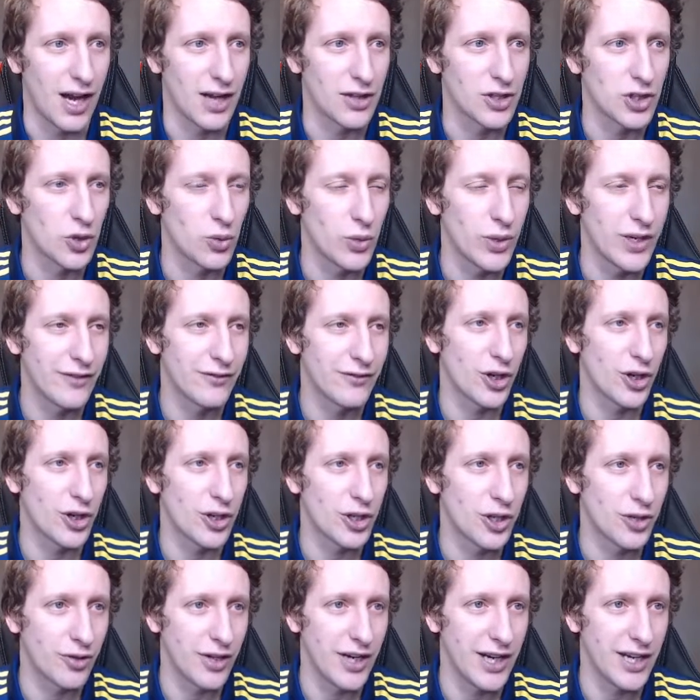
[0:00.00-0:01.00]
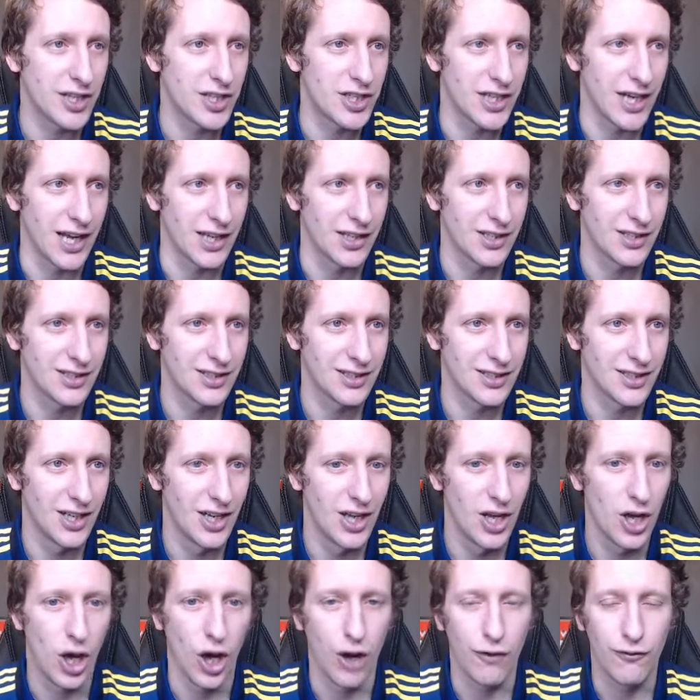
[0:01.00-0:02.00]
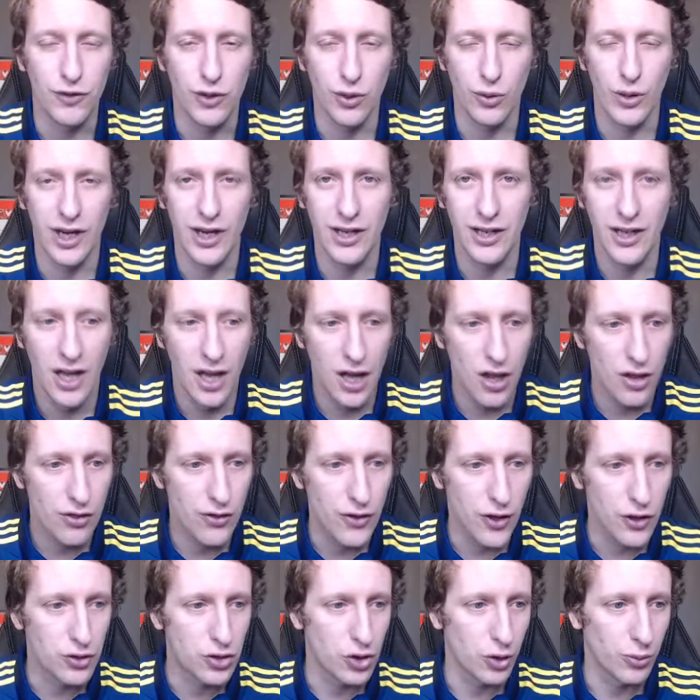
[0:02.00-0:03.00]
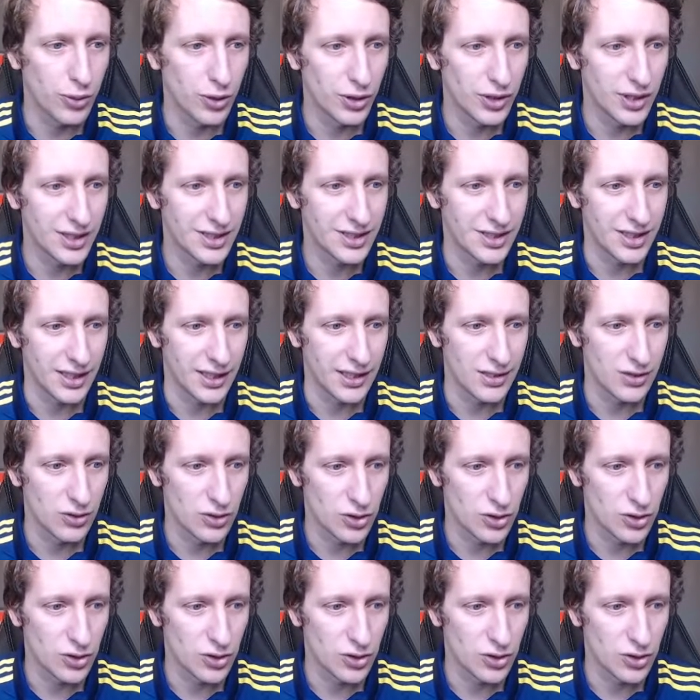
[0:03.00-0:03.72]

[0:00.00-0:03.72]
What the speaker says: So we have great chance of doing the double this season.